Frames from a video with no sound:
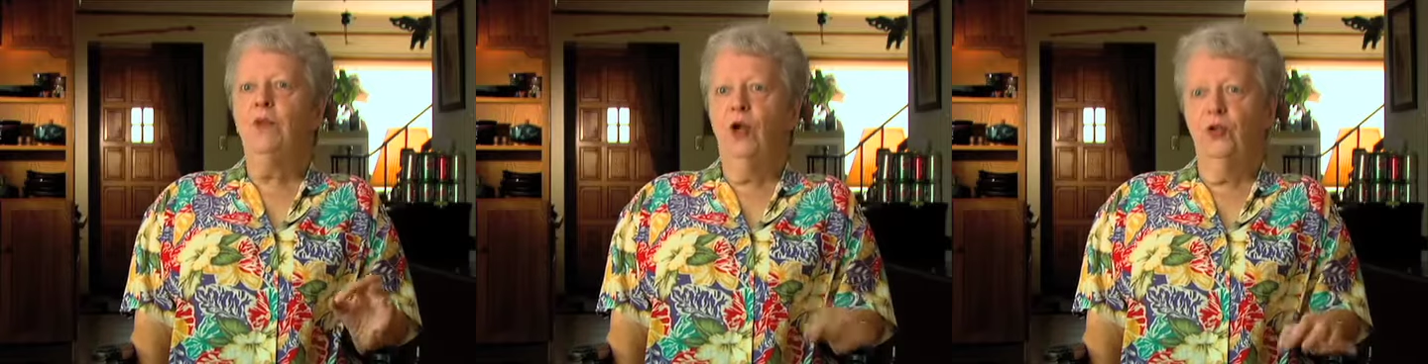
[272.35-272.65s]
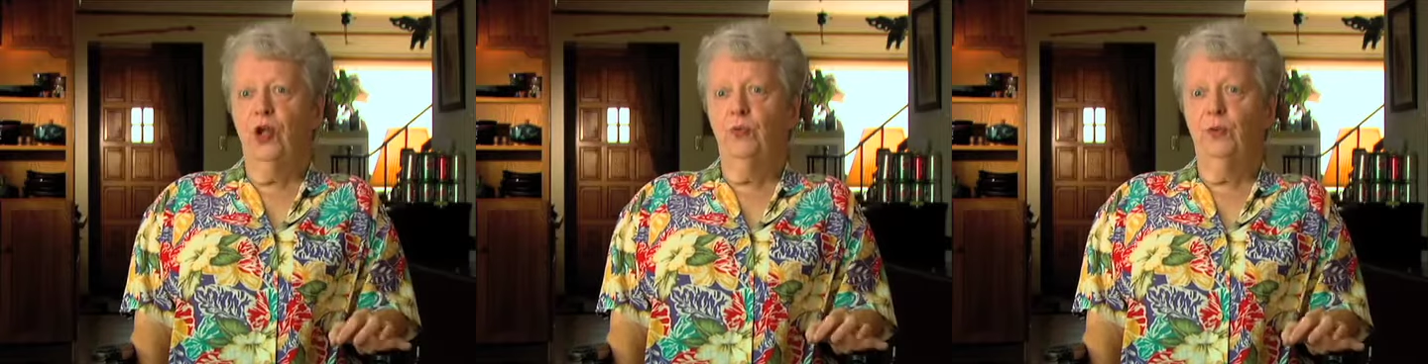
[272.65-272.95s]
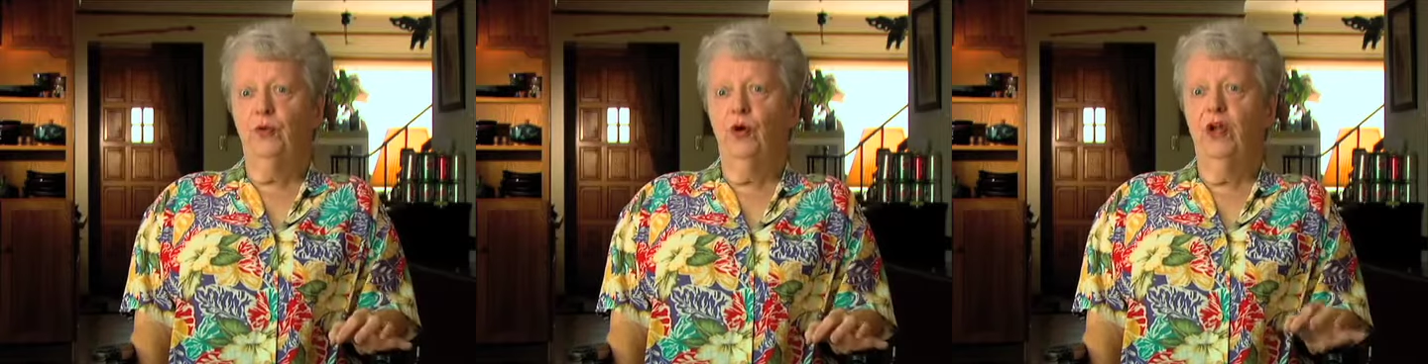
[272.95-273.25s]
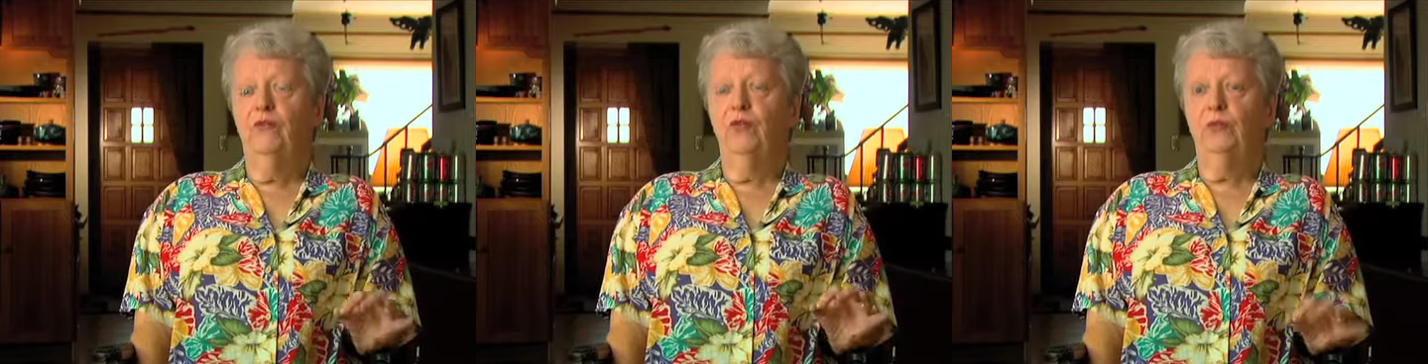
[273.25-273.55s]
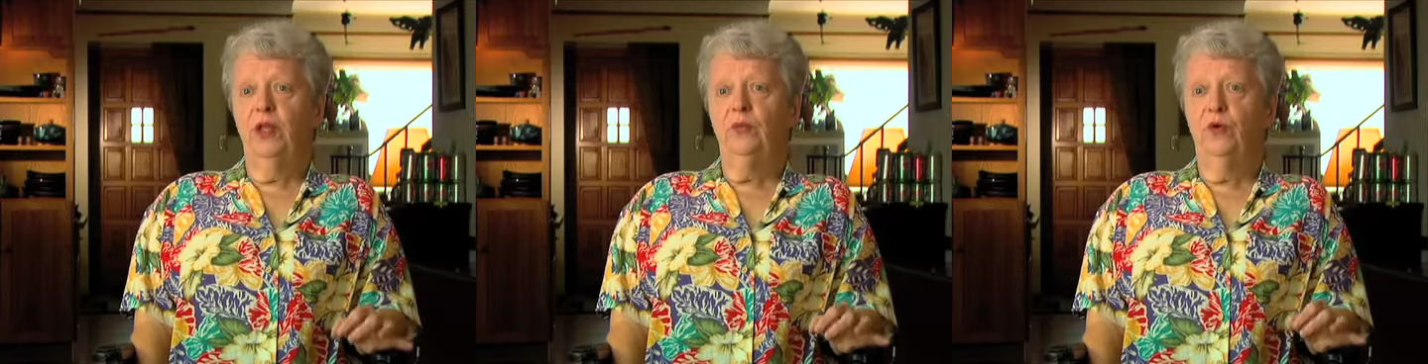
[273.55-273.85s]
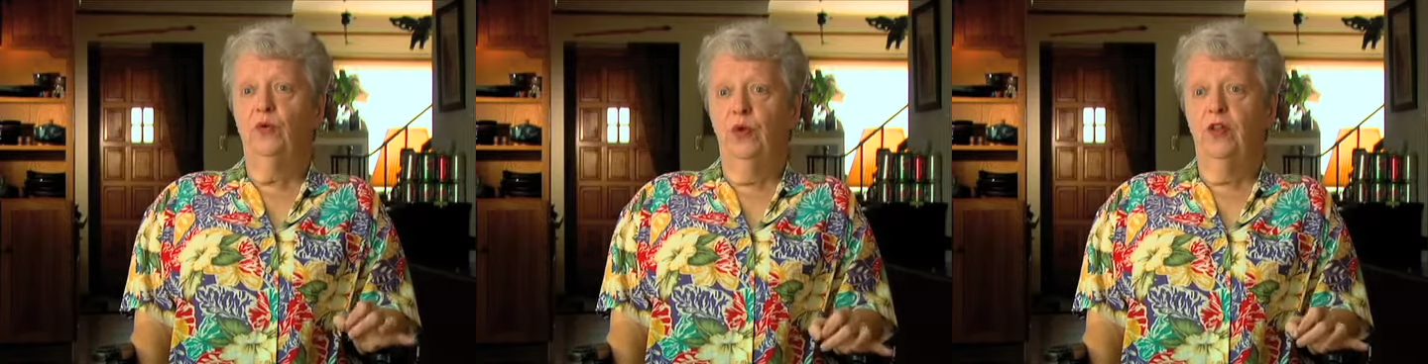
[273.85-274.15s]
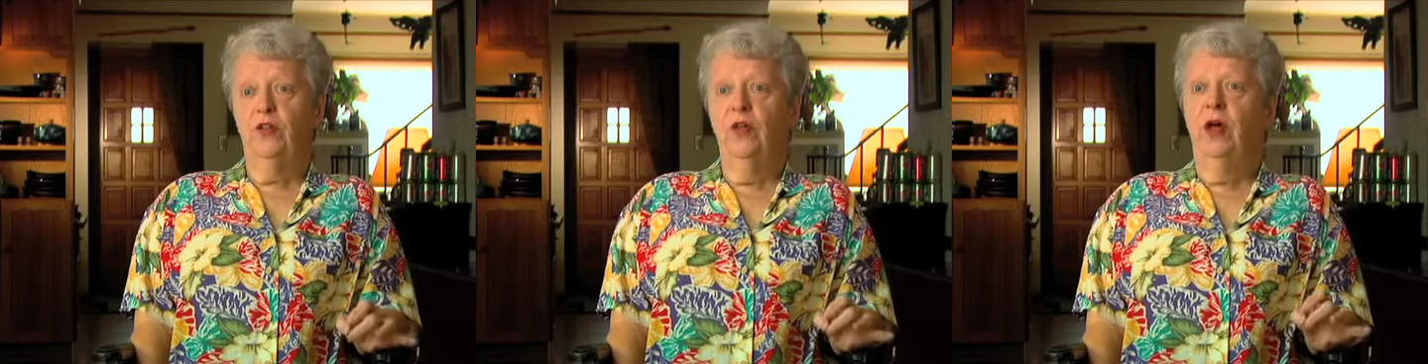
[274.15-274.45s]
art therapy program for people with